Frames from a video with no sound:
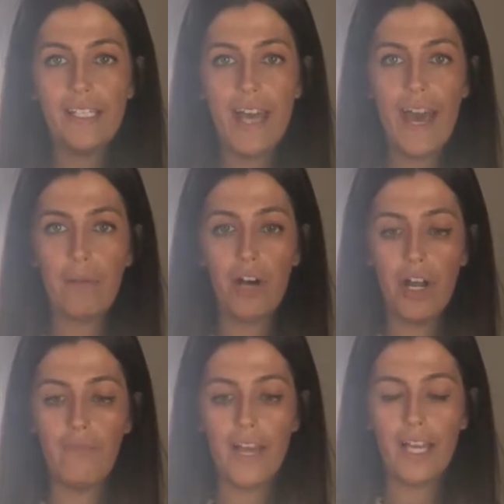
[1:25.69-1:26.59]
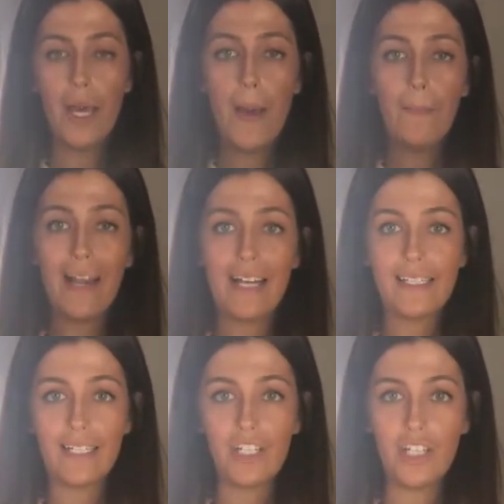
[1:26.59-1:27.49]
kind of like
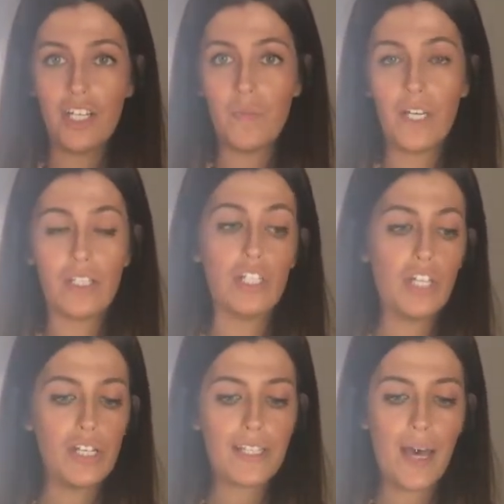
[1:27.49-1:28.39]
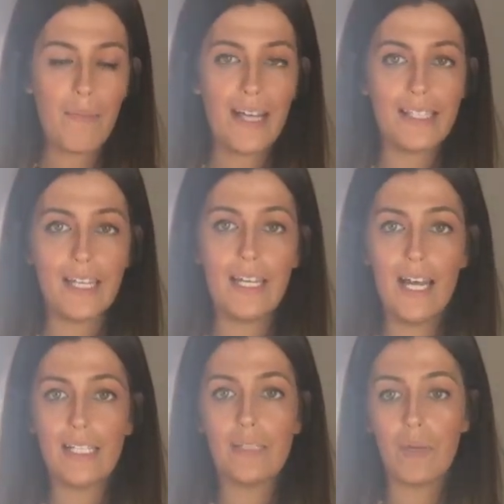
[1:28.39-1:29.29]
plastic sheet because it does get messy,
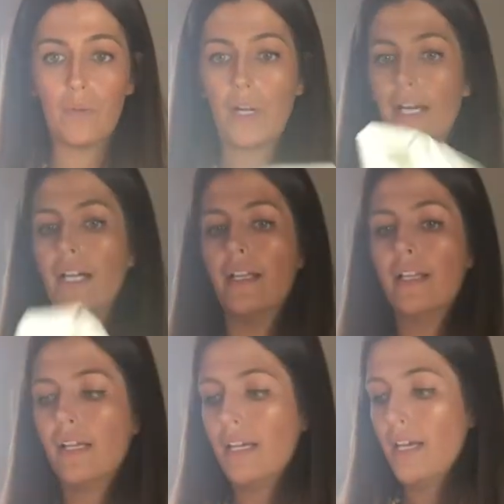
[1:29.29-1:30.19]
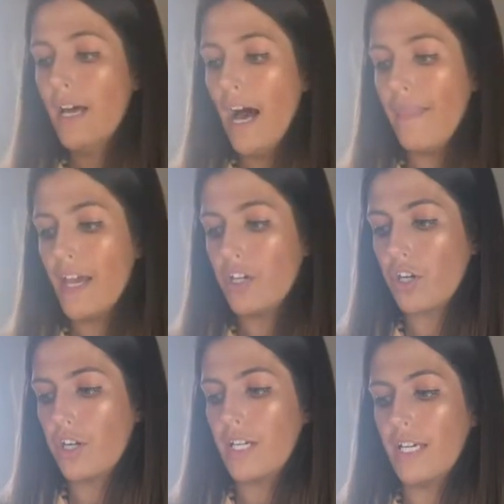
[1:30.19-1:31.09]
let's be real. And then you're
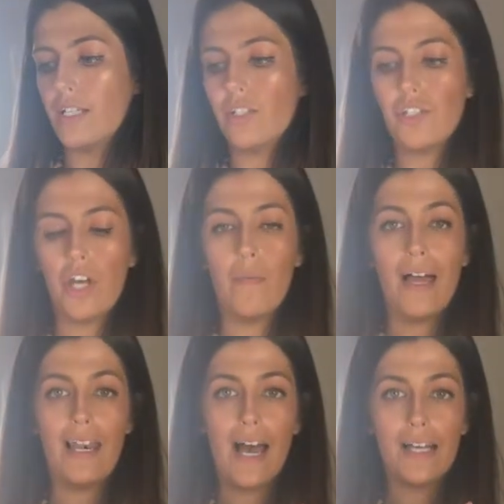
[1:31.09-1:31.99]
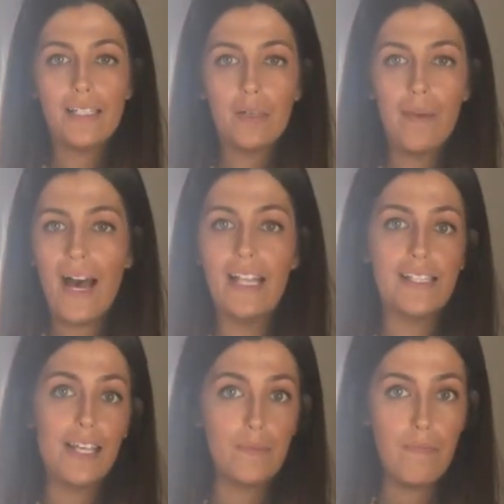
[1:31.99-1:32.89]
going to need some elastic
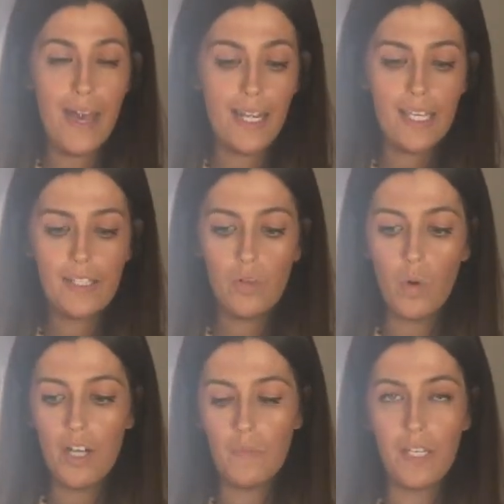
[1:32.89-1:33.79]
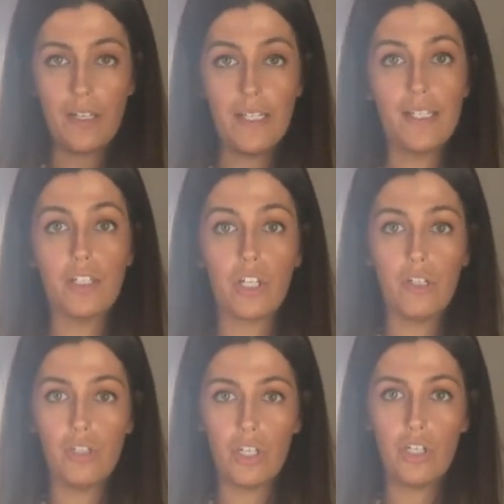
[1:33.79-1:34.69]
bands, as many as you want, because this is going
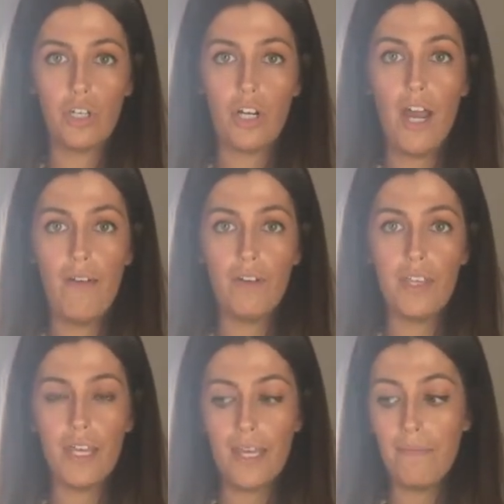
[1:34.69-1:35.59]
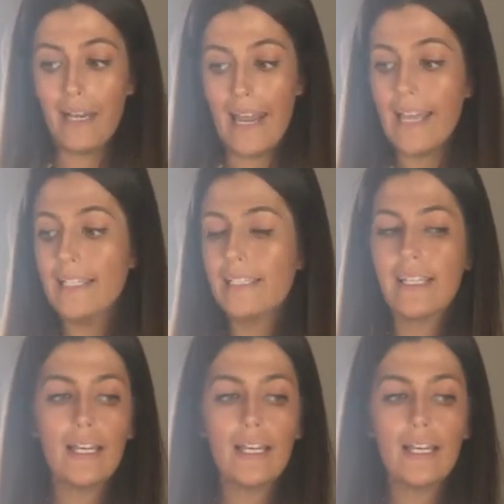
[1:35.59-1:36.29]
to secure everything in place.